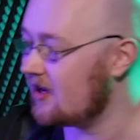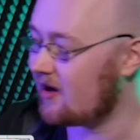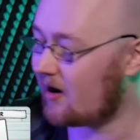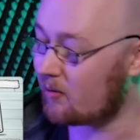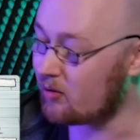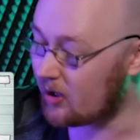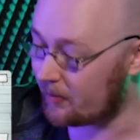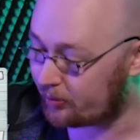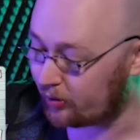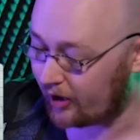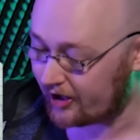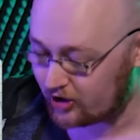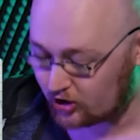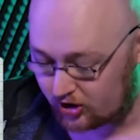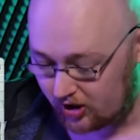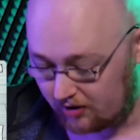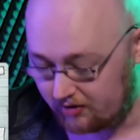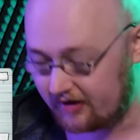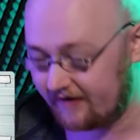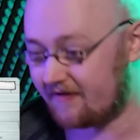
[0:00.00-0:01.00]
I'm gonna play
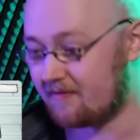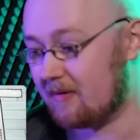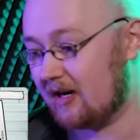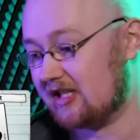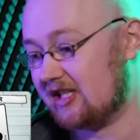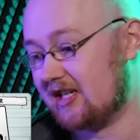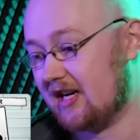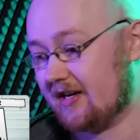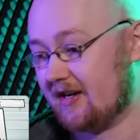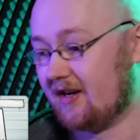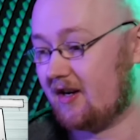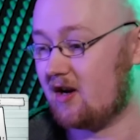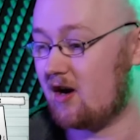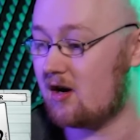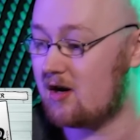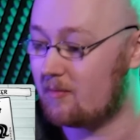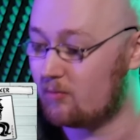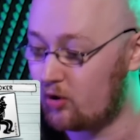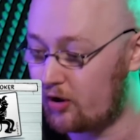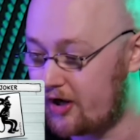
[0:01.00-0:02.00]
Joker for my second
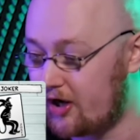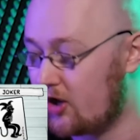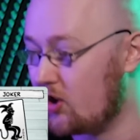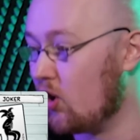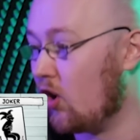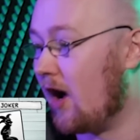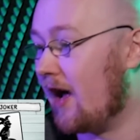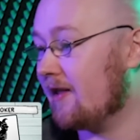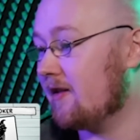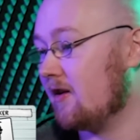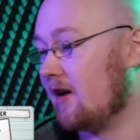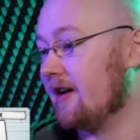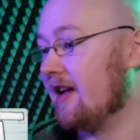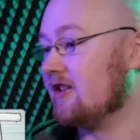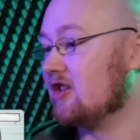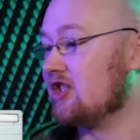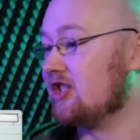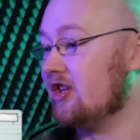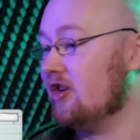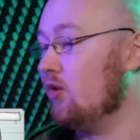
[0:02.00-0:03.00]
card. I'm looking at your hand and I get
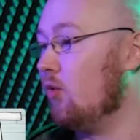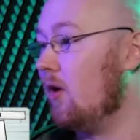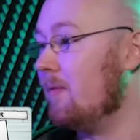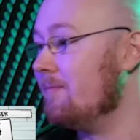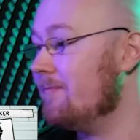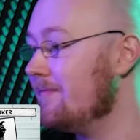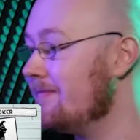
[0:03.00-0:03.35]
to steal one.